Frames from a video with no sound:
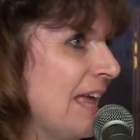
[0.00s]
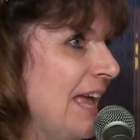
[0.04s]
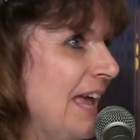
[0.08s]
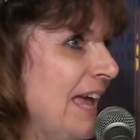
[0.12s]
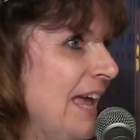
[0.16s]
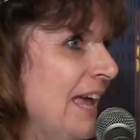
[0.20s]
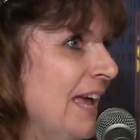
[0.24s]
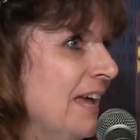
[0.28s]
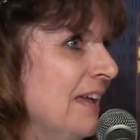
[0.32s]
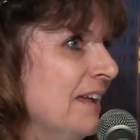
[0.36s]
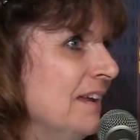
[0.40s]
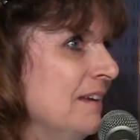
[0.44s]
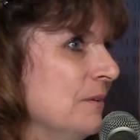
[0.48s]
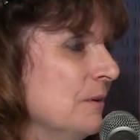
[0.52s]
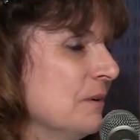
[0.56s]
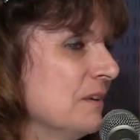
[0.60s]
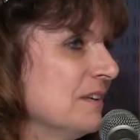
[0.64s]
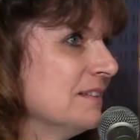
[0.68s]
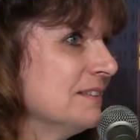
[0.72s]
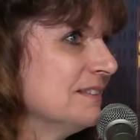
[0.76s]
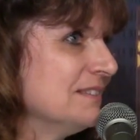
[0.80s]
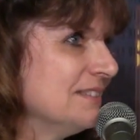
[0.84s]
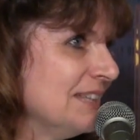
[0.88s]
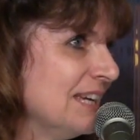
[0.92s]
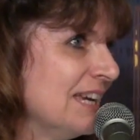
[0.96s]
And
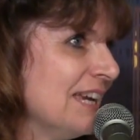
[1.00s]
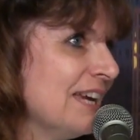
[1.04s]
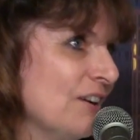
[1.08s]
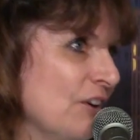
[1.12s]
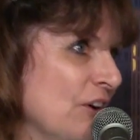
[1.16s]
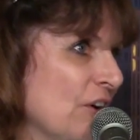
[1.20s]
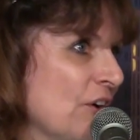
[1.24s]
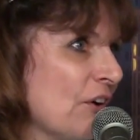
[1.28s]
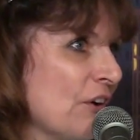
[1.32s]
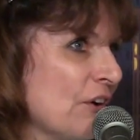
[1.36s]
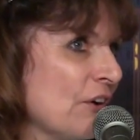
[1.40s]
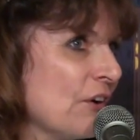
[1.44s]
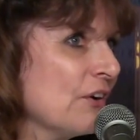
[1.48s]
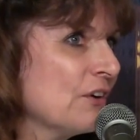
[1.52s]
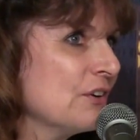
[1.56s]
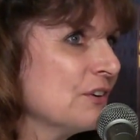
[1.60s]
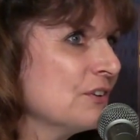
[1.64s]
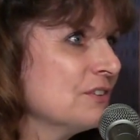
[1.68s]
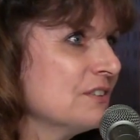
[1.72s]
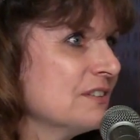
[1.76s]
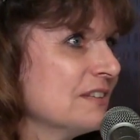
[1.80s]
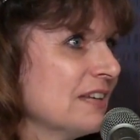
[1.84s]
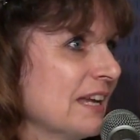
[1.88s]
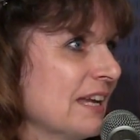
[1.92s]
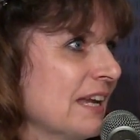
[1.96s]
seeing her
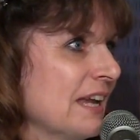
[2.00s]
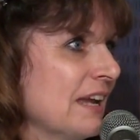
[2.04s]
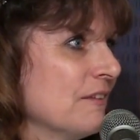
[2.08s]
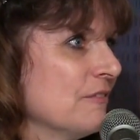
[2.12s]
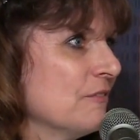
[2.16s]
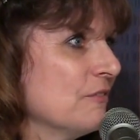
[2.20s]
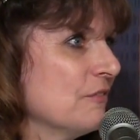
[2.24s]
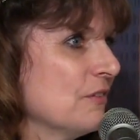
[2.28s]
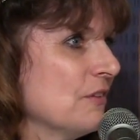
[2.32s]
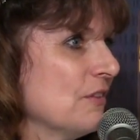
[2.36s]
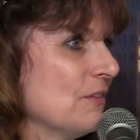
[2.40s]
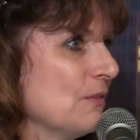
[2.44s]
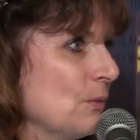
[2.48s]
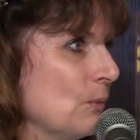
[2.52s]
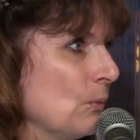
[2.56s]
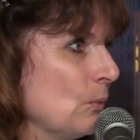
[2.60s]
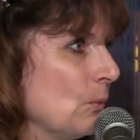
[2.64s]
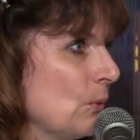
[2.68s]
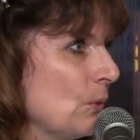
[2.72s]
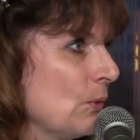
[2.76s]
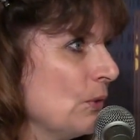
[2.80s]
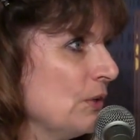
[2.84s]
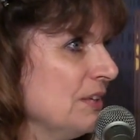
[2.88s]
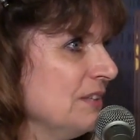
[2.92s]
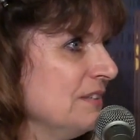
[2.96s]
singing for the
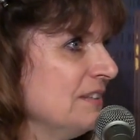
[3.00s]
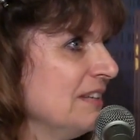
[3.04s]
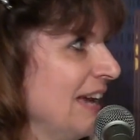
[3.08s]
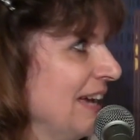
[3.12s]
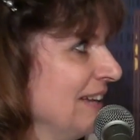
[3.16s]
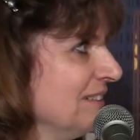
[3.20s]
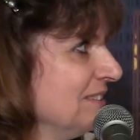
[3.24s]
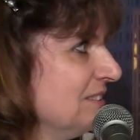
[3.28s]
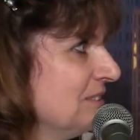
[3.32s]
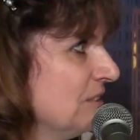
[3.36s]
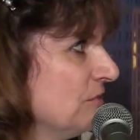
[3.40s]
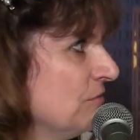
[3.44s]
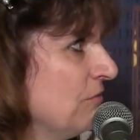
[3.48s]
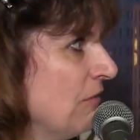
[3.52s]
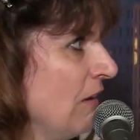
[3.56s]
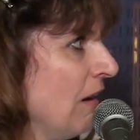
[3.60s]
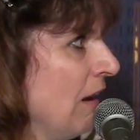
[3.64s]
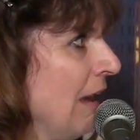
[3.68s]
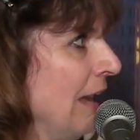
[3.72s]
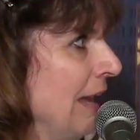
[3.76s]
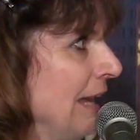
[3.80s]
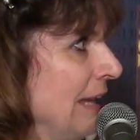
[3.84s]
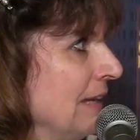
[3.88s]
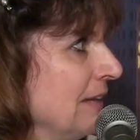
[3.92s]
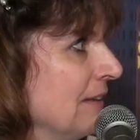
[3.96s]
Lord and
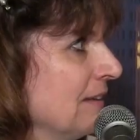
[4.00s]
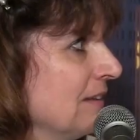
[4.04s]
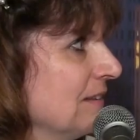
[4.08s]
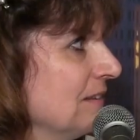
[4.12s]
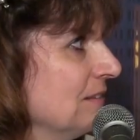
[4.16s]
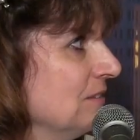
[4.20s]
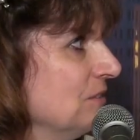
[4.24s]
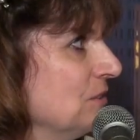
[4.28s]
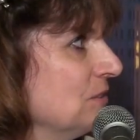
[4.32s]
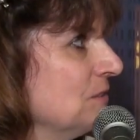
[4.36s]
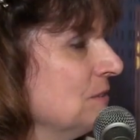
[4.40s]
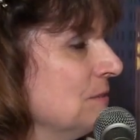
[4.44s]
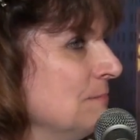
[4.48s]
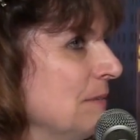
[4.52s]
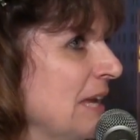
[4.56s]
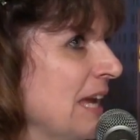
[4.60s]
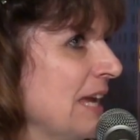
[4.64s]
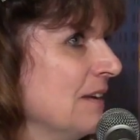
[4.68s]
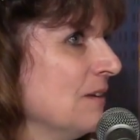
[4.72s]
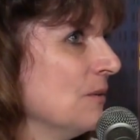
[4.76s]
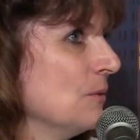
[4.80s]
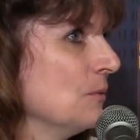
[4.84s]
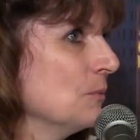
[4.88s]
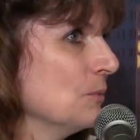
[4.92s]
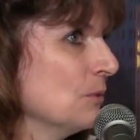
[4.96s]
testifying just
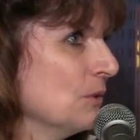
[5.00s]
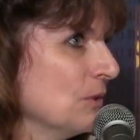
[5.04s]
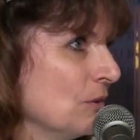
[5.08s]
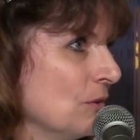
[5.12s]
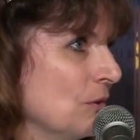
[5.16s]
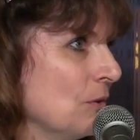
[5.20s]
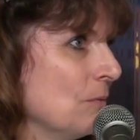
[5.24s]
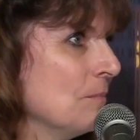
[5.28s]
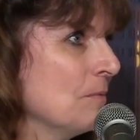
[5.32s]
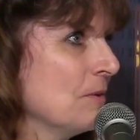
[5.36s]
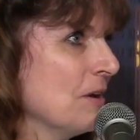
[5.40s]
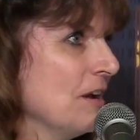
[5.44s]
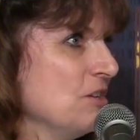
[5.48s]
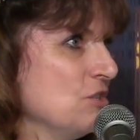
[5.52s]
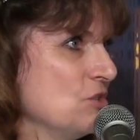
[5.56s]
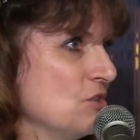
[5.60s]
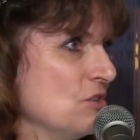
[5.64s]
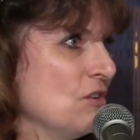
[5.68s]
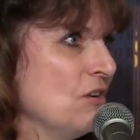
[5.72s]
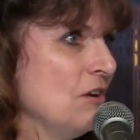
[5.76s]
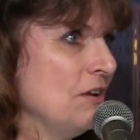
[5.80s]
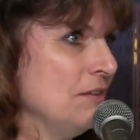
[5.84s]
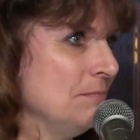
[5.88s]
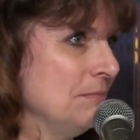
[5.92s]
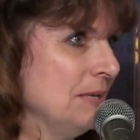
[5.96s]
made a real impression
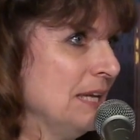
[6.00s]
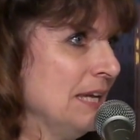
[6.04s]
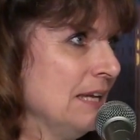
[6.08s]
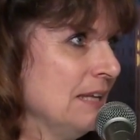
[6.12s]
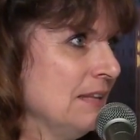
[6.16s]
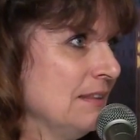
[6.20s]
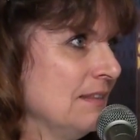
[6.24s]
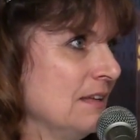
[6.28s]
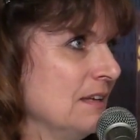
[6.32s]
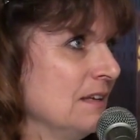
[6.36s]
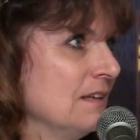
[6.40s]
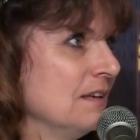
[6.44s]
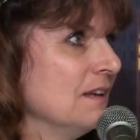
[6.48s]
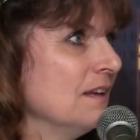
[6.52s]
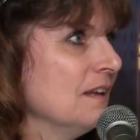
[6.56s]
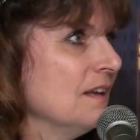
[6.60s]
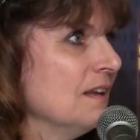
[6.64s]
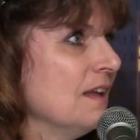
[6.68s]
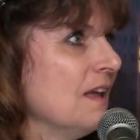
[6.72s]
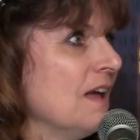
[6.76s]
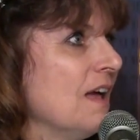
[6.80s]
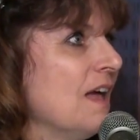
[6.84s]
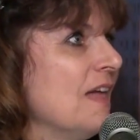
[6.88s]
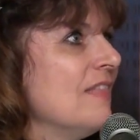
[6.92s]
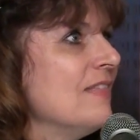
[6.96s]
on me that
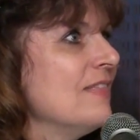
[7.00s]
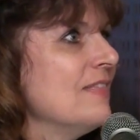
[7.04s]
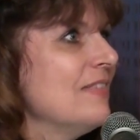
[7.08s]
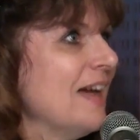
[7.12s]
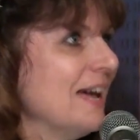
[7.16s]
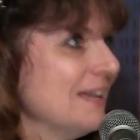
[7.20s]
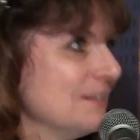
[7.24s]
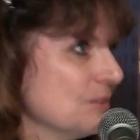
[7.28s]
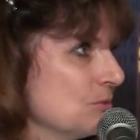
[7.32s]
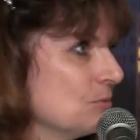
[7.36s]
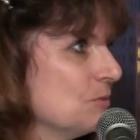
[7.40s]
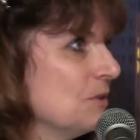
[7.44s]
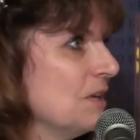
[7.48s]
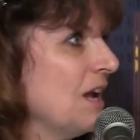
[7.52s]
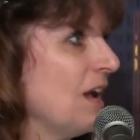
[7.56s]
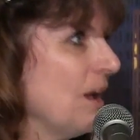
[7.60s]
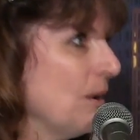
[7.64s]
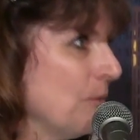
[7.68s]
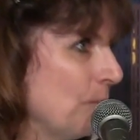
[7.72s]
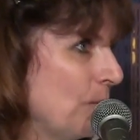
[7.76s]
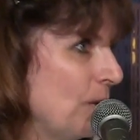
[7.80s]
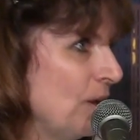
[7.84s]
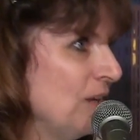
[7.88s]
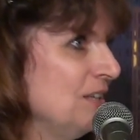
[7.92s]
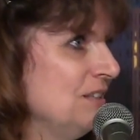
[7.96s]
that's what I
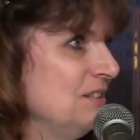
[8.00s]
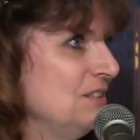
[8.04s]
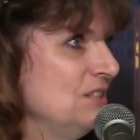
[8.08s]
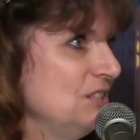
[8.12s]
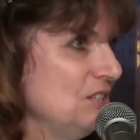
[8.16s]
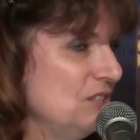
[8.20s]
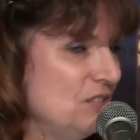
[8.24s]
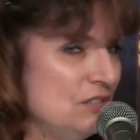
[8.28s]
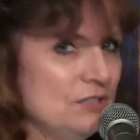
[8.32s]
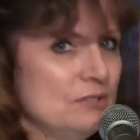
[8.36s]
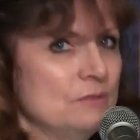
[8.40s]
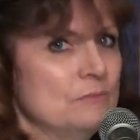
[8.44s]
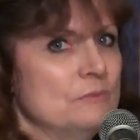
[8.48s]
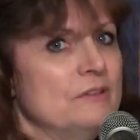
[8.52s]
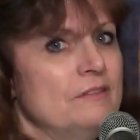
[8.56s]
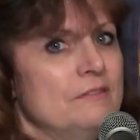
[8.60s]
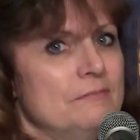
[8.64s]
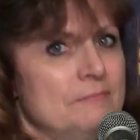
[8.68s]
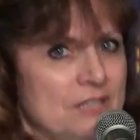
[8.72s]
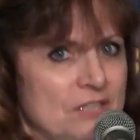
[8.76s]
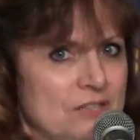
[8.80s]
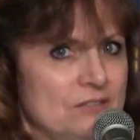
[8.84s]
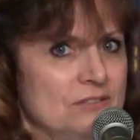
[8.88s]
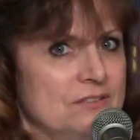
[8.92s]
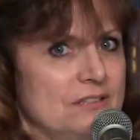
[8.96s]
wanted to do with
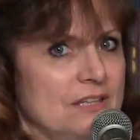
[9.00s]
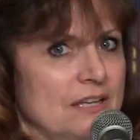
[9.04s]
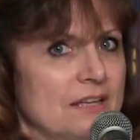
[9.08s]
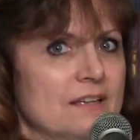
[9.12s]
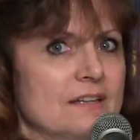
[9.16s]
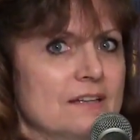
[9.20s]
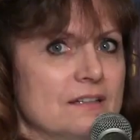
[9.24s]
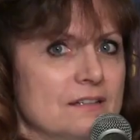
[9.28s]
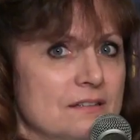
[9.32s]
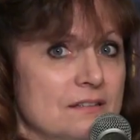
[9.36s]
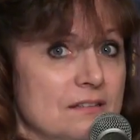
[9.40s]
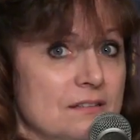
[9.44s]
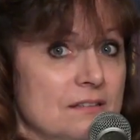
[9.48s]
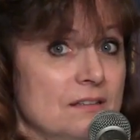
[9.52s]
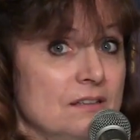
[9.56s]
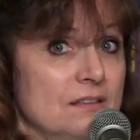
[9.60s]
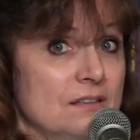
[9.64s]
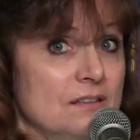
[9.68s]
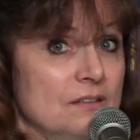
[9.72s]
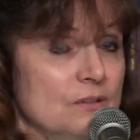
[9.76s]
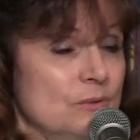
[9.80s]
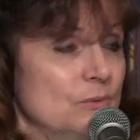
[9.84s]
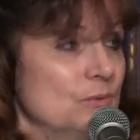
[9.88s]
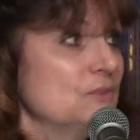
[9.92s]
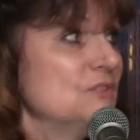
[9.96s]
music,
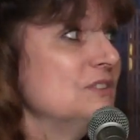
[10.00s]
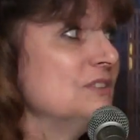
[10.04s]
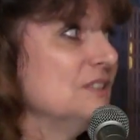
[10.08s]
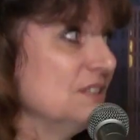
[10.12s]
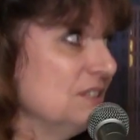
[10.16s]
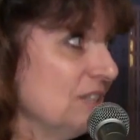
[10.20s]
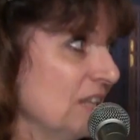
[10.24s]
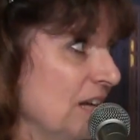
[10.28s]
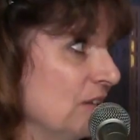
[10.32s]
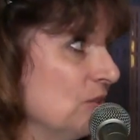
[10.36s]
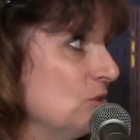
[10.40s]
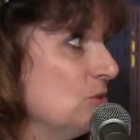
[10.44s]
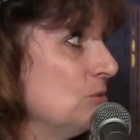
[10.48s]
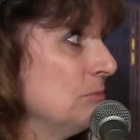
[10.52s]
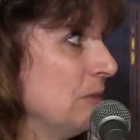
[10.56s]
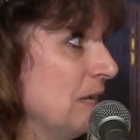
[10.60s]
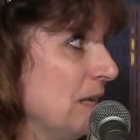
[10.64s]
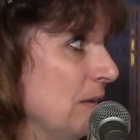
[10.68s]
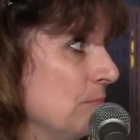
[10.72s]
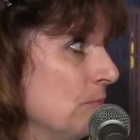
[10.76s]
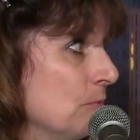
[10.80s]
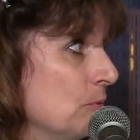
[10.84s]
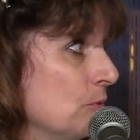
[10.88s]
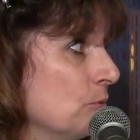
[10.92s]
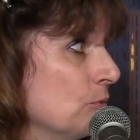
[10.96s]
was to touch
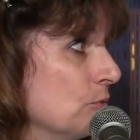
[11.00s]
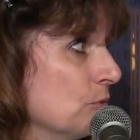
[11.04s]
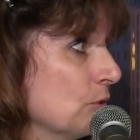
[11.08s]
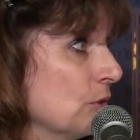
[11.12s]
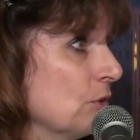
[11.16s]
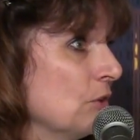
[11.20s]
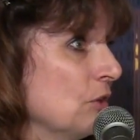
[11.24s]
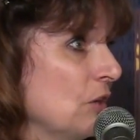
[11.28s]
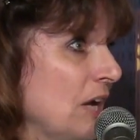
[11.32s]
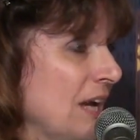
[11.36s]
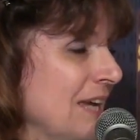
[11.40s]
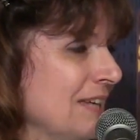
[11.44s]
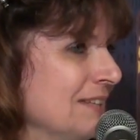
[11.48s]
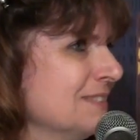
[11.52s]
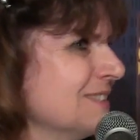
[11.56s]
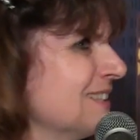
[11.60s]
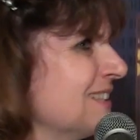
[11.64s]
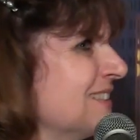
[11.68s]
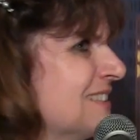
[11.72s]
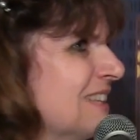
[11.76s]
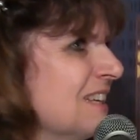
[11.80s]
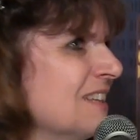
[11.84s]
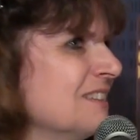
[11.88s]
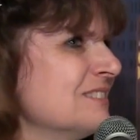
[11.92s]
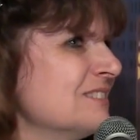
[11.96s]
people for Christ.
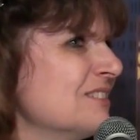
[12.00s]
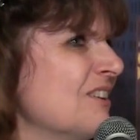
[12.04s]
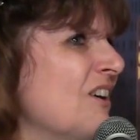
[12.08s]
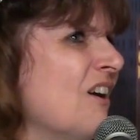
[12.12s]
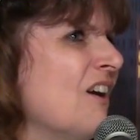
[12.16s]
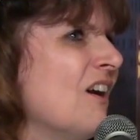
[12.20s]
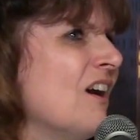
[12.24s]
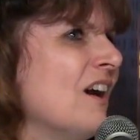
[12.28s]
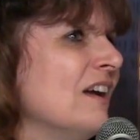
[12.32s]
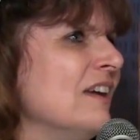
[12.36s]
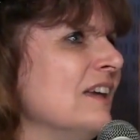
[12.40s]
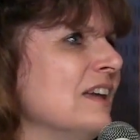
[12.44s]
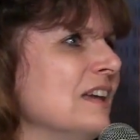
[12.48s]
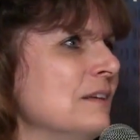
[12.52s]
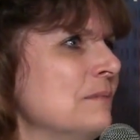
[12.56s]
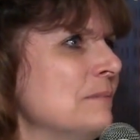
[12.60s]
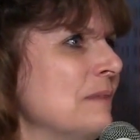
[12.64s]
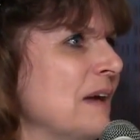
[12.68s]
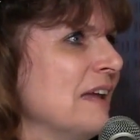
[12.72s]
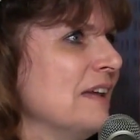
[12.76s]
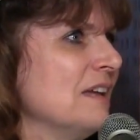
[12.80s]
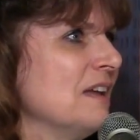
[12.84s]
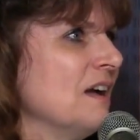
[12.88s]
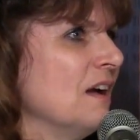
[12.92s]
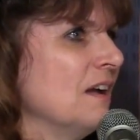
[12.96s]
Because I saw in
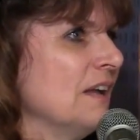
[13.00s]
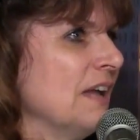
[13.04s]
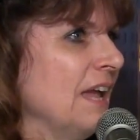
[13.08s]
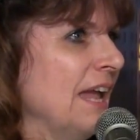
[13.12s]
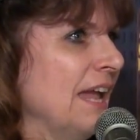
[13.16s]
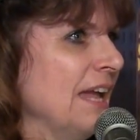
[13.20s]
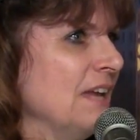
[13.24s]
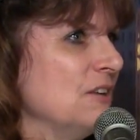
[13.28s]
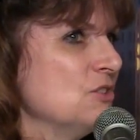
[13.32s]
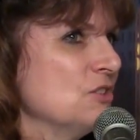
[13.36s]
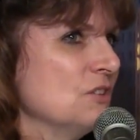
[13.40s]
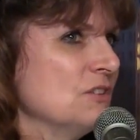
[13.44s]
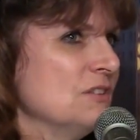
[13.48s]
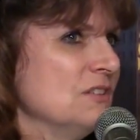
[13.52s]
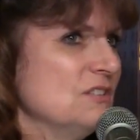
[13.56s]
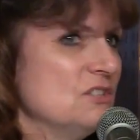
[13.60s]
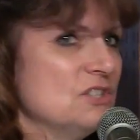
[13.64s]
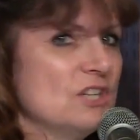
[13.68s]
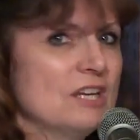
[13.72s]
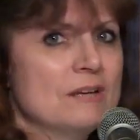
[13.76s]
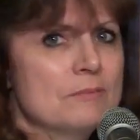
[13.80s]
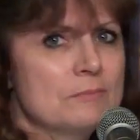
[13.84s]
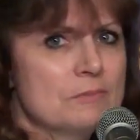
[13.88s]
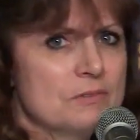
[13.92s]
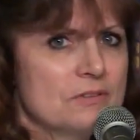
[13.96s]
my young age on the
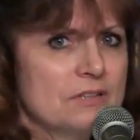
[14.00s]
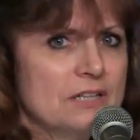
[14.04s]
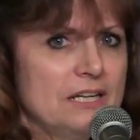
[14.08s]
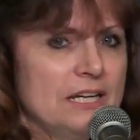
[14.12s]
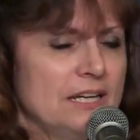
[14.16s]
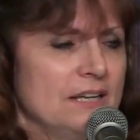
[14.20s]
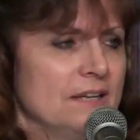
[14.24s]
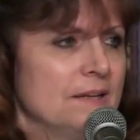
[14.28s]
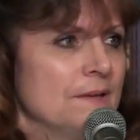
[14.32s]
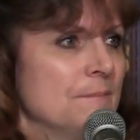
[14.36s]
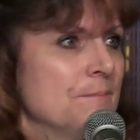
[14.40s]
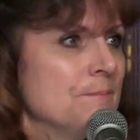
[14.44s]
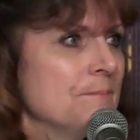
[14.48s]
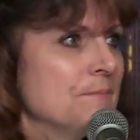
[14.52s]
jamboree